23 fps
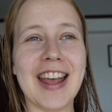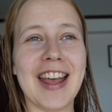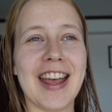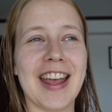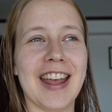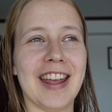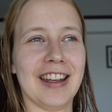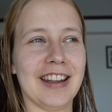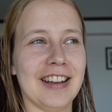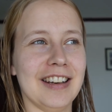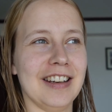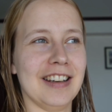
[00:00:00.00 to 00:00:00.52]

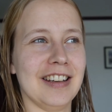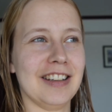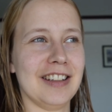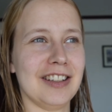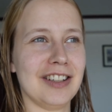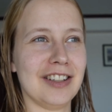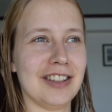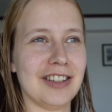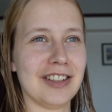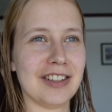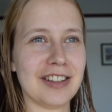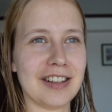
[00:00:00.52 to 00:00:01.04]
and
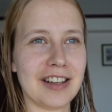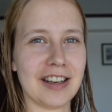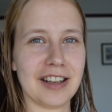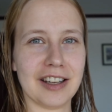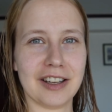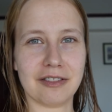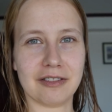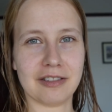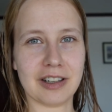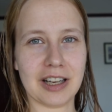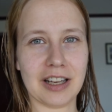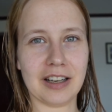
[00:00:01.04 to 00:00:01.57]
just like
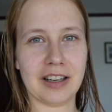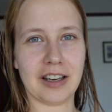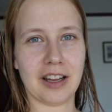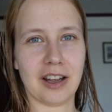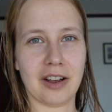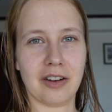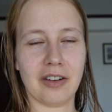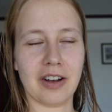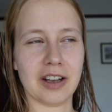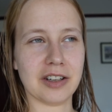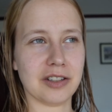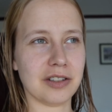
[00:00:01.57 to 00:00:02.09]
right
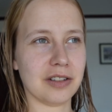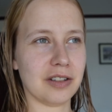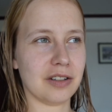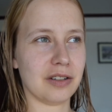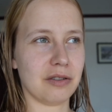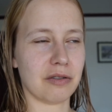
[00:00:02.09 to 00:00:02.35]
now I just